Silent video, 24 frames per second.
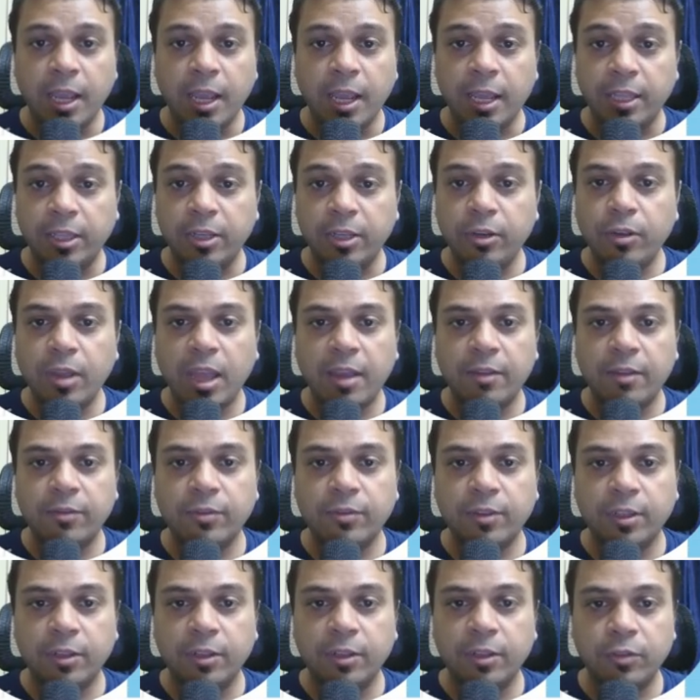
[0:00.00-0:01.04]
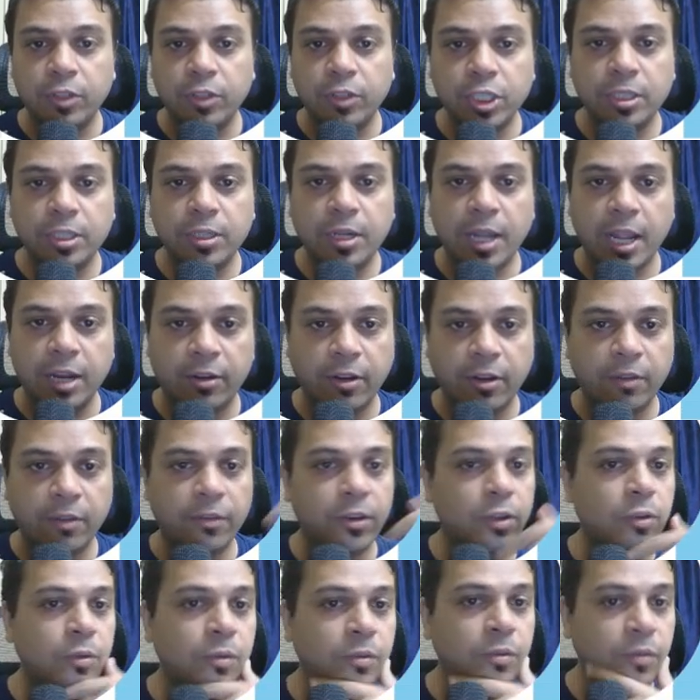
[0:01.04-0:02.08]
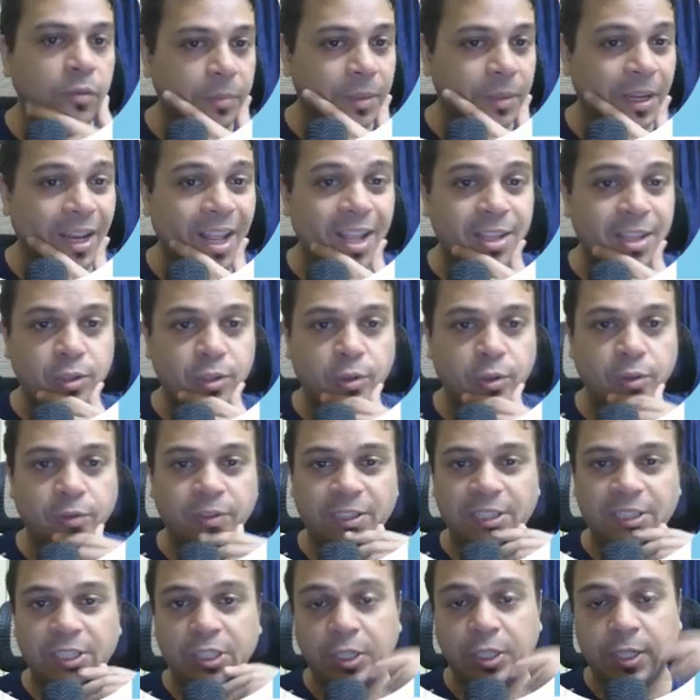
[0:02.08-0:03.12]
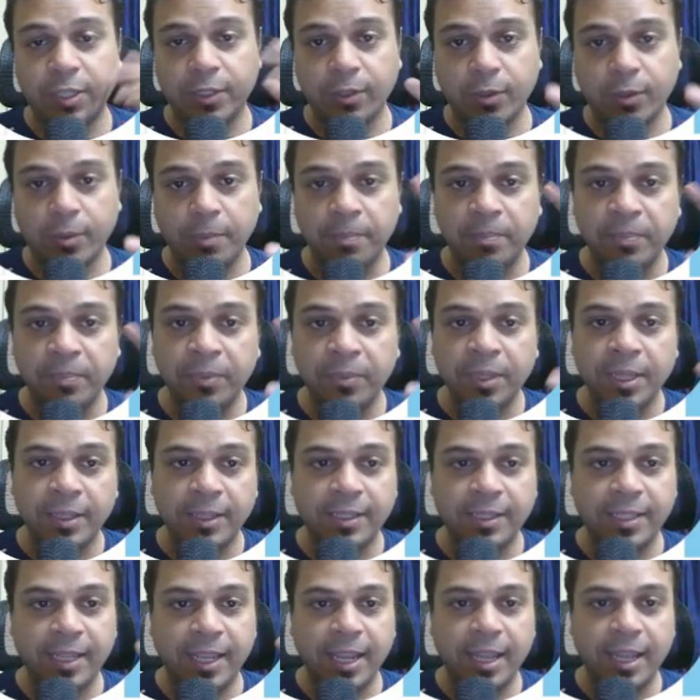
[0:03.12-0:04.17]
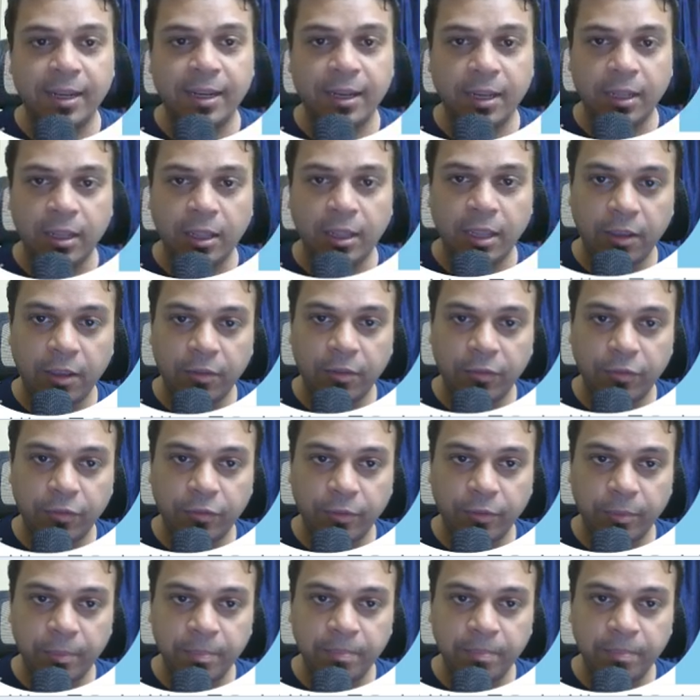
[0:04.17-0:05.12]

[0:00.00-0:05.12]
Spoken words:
And then you have conversion and revenue from the last row of each journey. So this again, if